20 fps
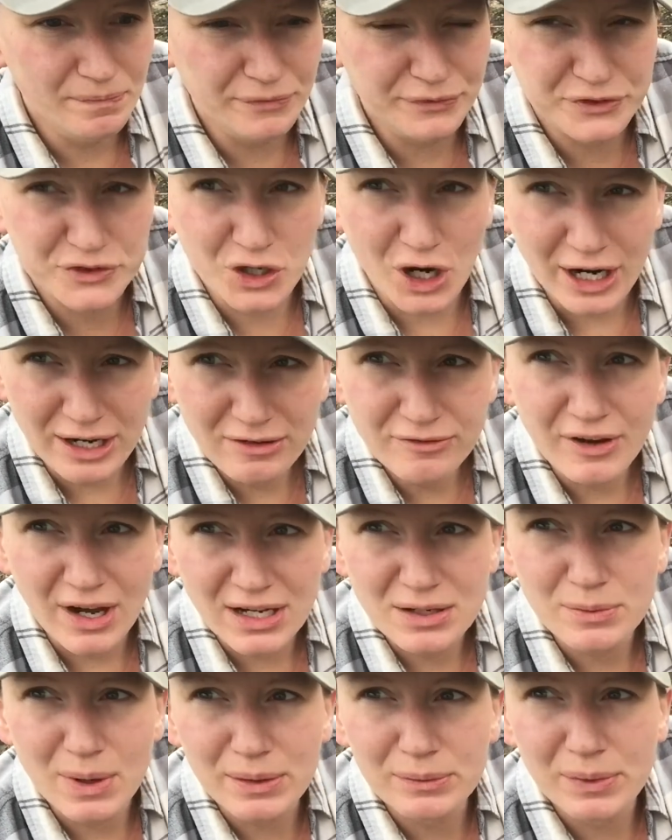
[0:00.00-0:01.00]
try and
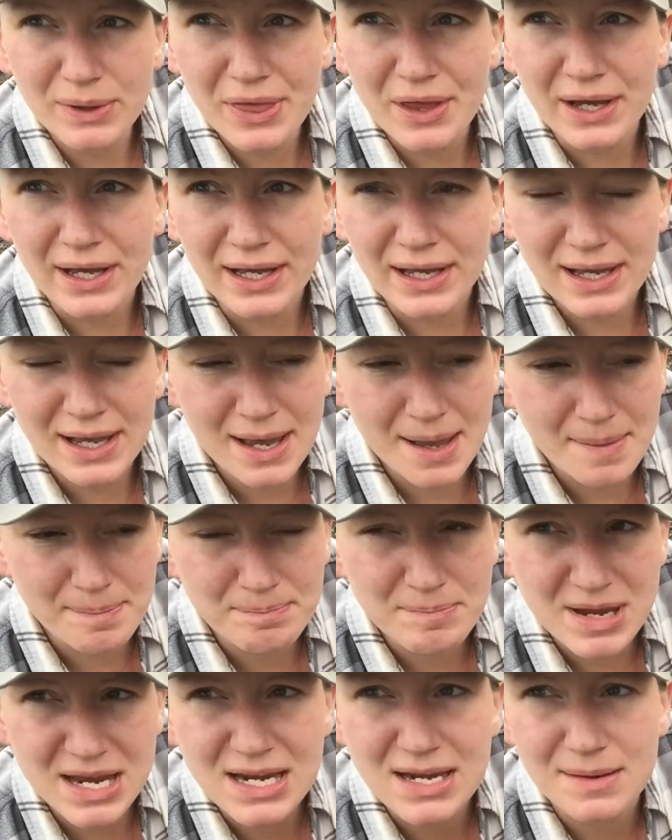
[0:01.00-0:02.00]
find one with a
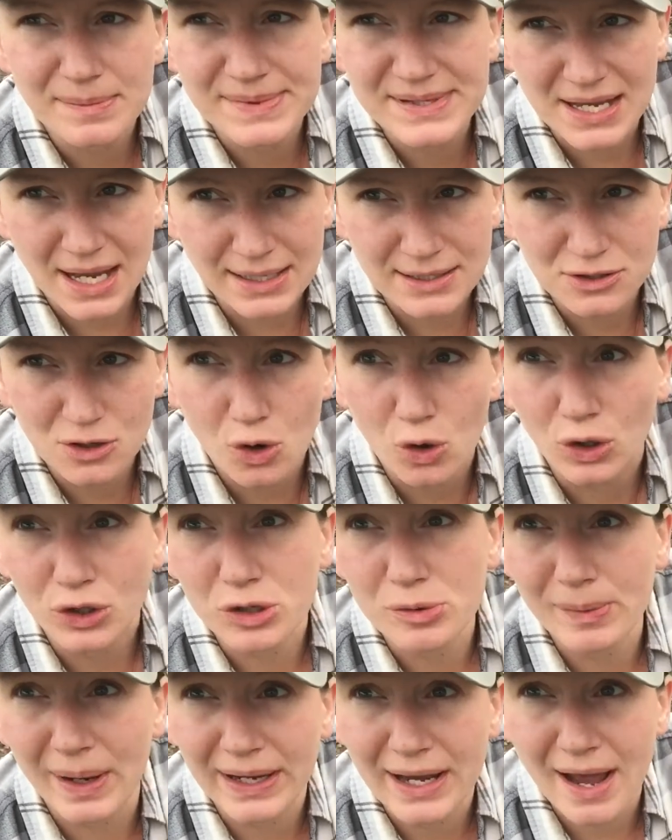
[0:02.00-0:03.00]
medium-sized hole.
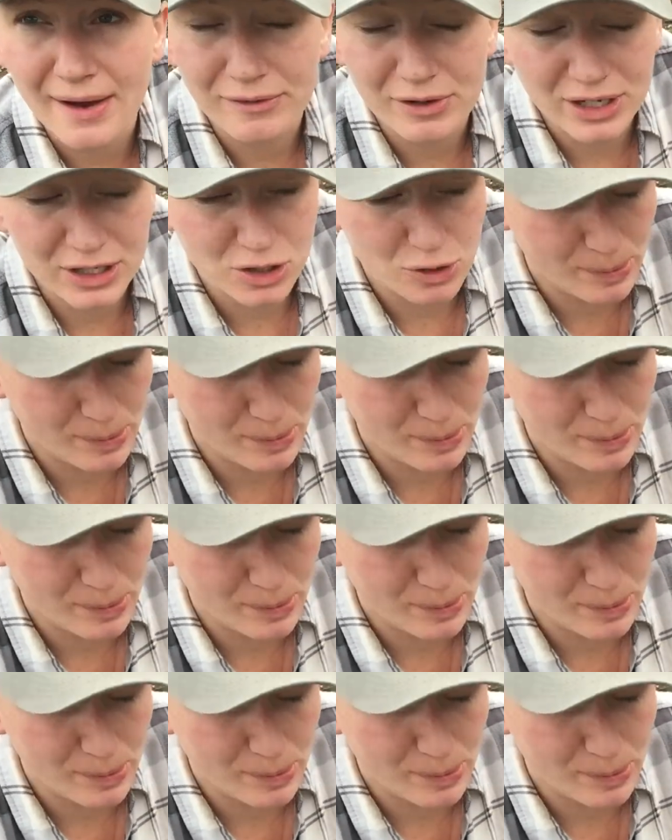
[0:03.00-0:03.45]
You might have one in your